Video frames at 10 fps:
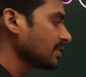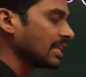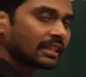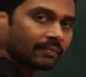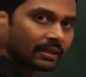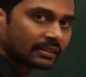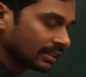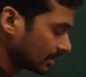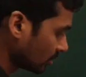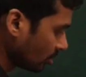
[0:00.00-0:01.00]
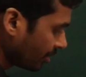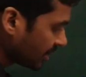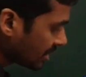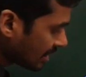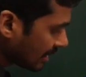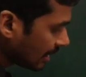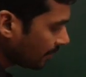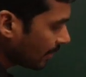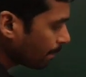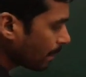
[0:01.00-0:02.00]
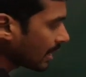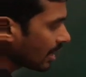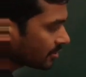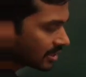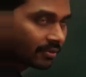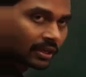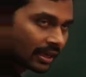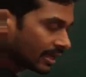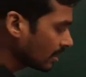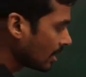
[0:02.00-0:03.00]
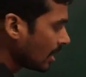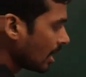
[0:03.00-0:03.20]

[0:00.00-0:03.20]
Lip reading: is nothing but 6. So which is nothing but pi of 7, right?